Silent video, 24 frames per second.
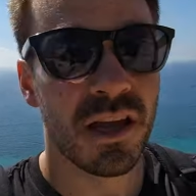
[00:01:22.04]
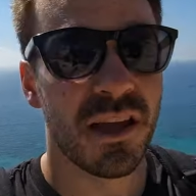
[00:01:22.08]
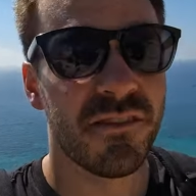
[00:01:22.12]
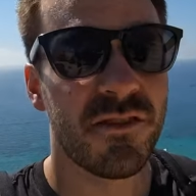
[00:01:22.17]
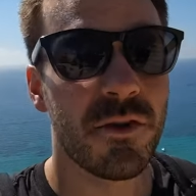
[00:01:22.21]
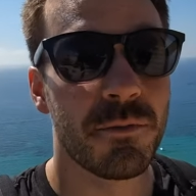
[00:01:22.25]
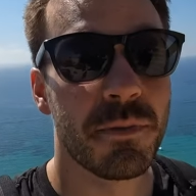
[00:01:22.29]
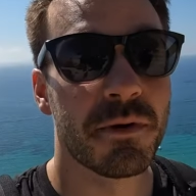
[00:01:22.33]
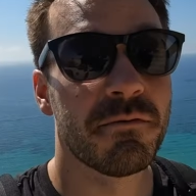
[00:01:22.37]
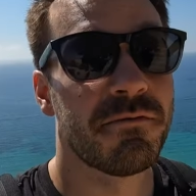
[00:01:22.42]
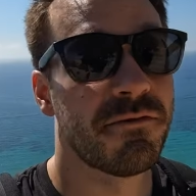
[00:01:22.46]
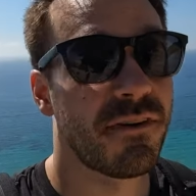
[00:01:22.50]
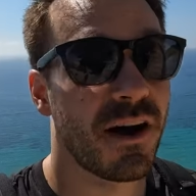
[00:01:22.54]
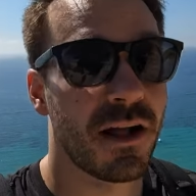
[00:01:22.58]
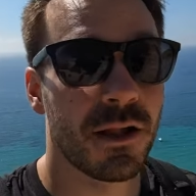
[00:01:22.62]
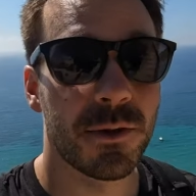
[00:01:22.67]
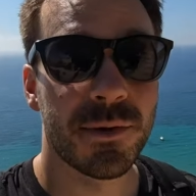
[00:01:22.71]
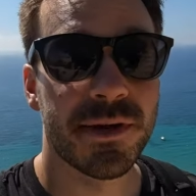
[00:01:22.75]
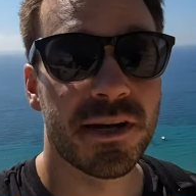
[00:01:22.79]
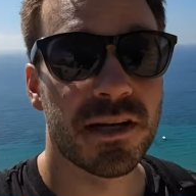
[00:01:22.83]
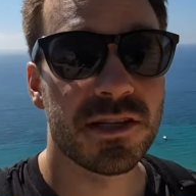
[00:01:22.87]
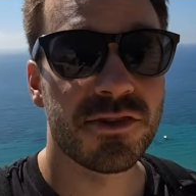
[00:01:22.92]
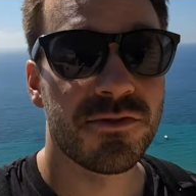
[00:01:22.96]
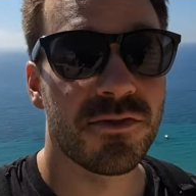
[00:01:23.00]
If you've been
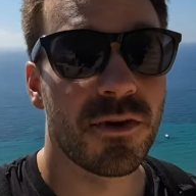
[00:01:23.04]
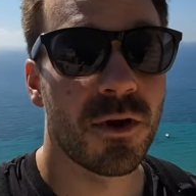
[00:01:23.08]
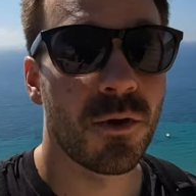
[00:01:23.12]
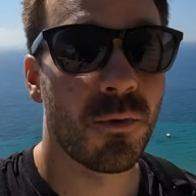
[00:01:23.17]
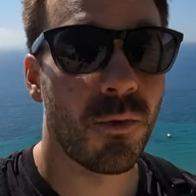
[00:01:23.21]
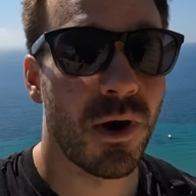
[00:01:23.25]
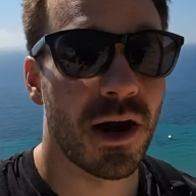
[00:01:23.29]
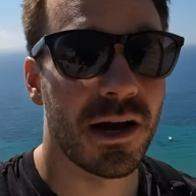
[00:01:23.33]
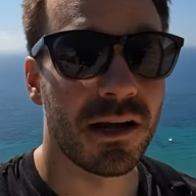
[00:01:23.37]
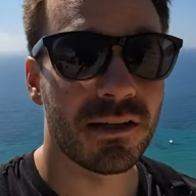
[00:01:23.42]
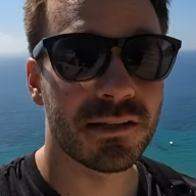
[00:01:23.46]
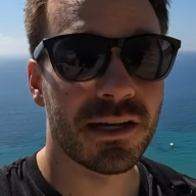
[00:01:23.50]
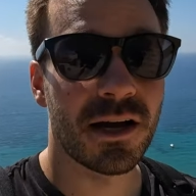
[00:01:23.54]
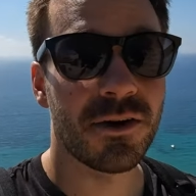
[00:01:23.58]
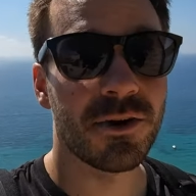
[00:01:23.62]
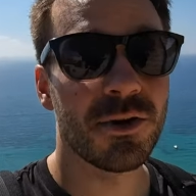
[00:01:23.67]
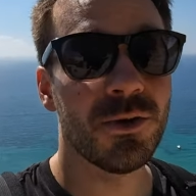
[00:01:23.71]
following us for a while now,